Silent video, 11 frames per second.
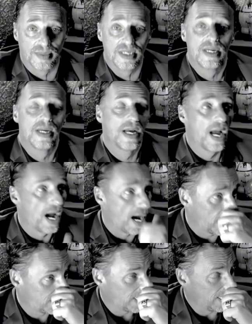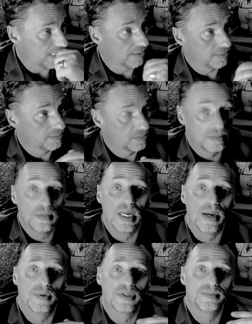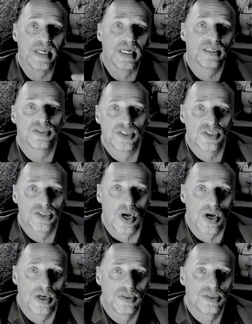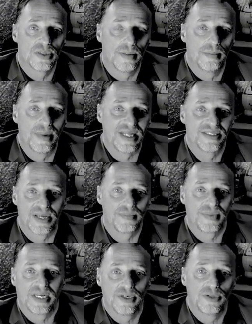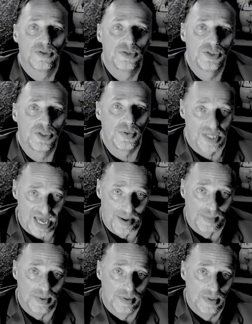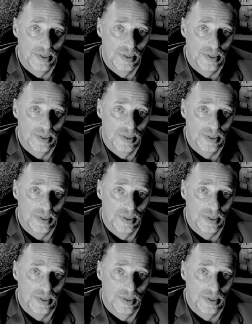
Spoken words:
But I think it was because the songs meant something to them.